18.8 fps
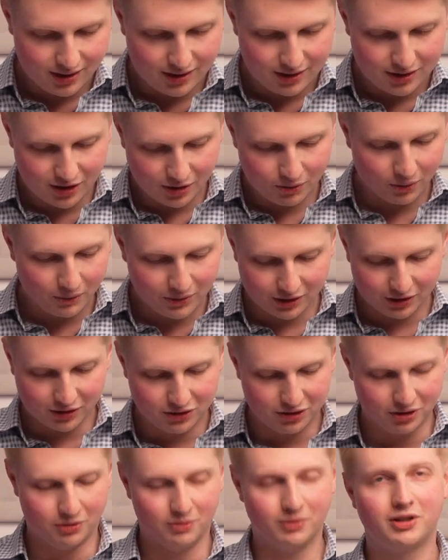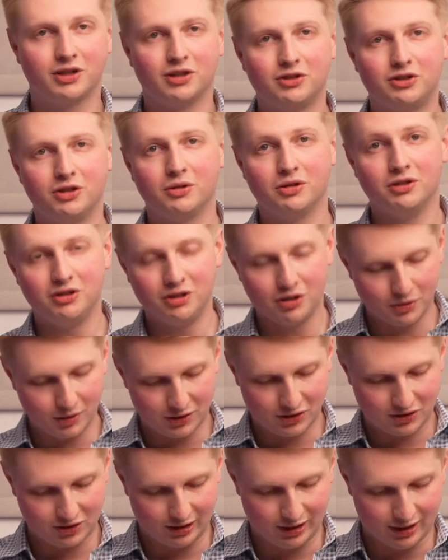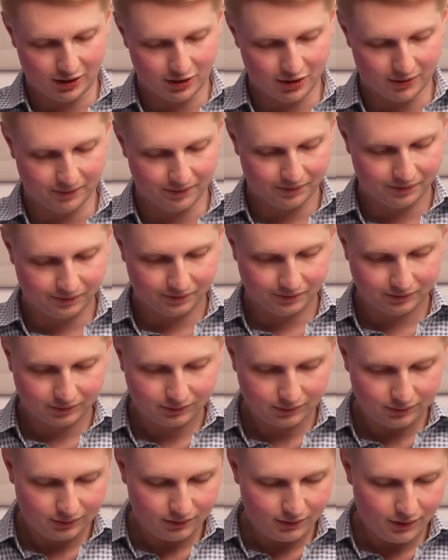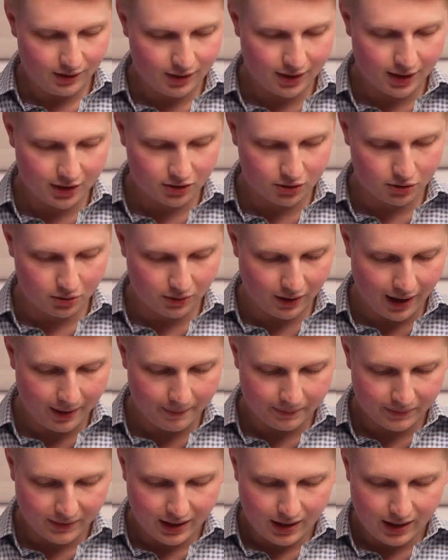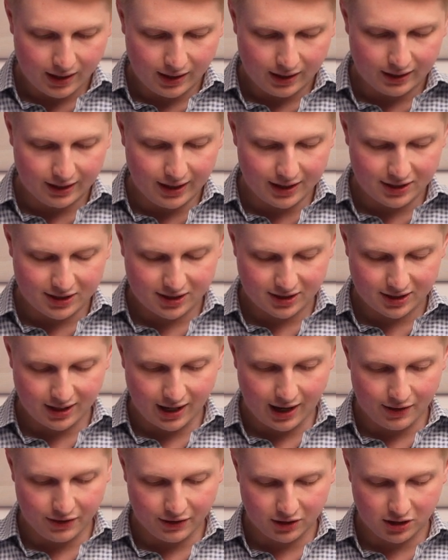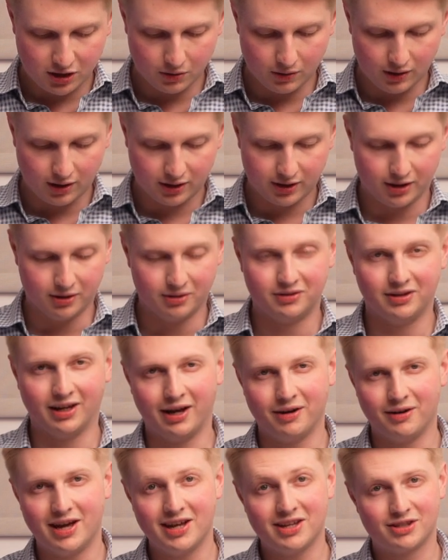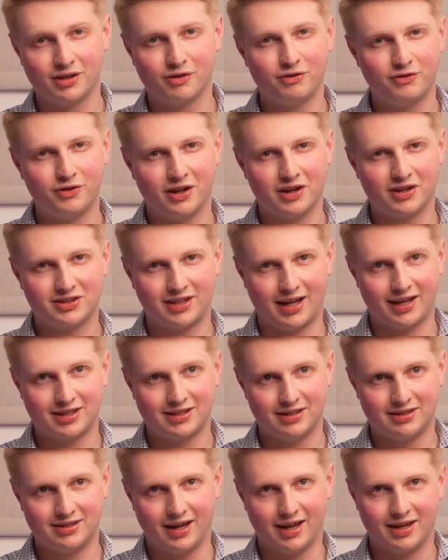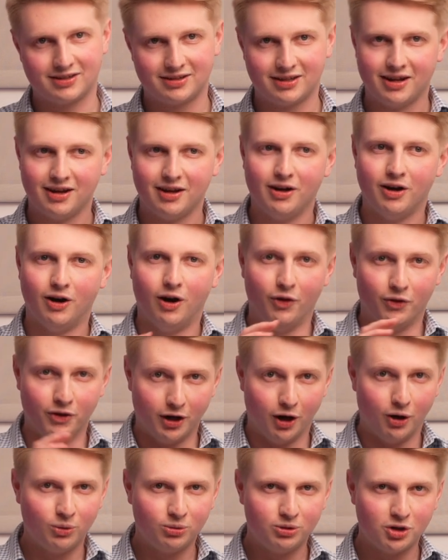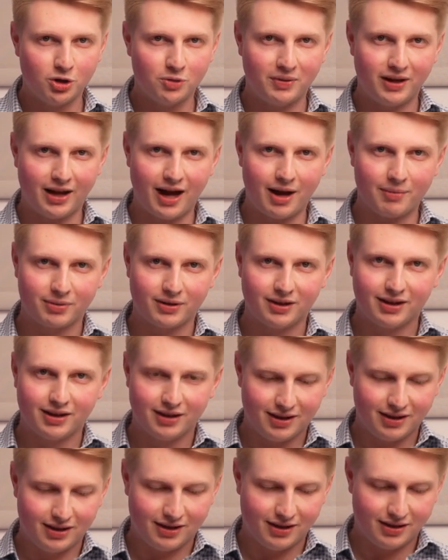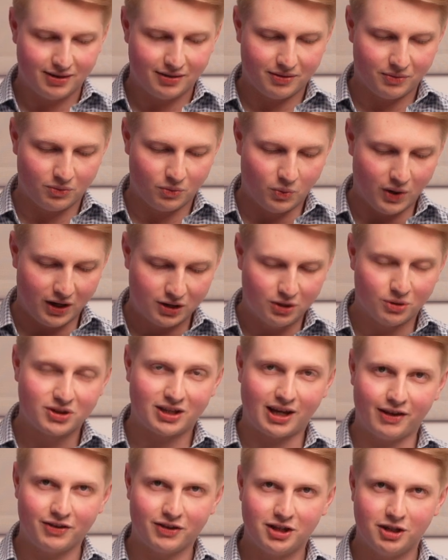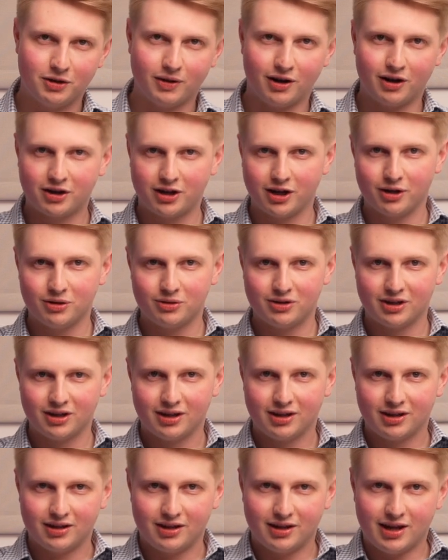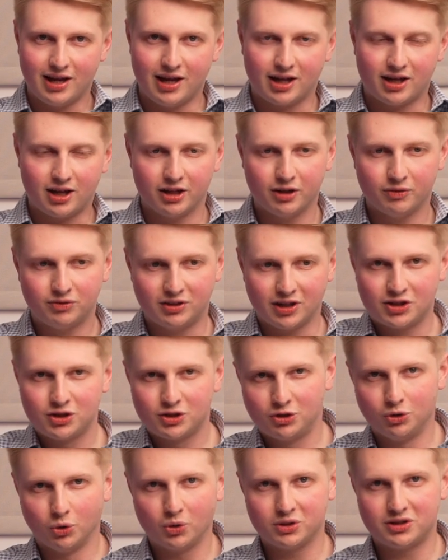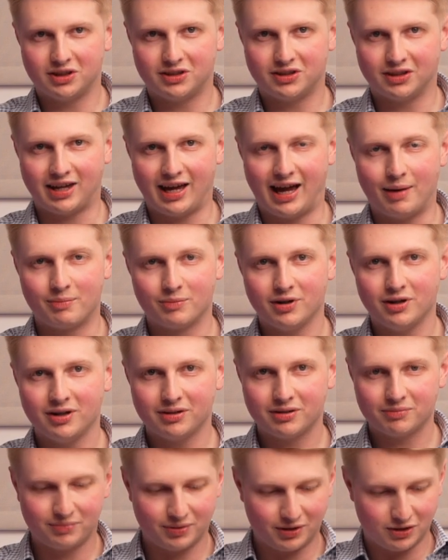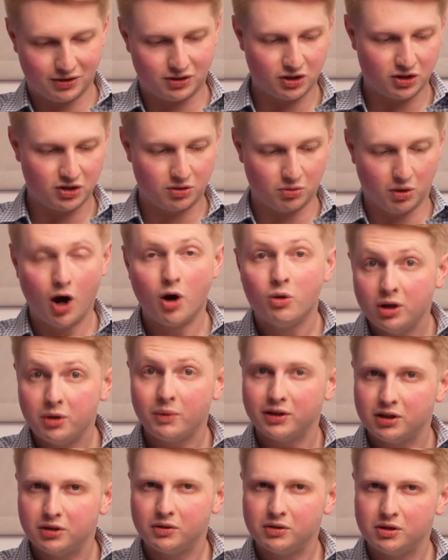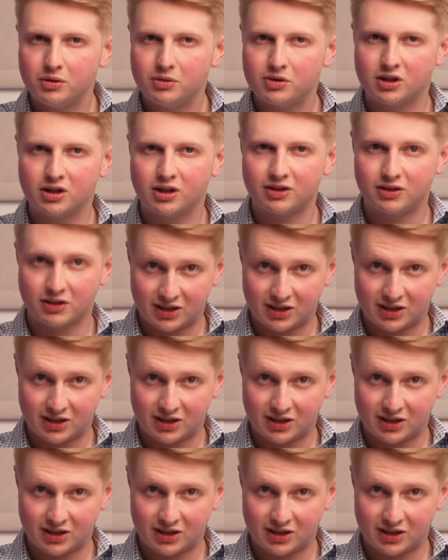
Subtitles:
So what we're going to do, we're going to do a new installation. Let's do that. Let's scan the QR code. Now here's the first acid test. On the old Yubii app, when you scan the QR code, it kind of distorted the camera, because just only when you're using the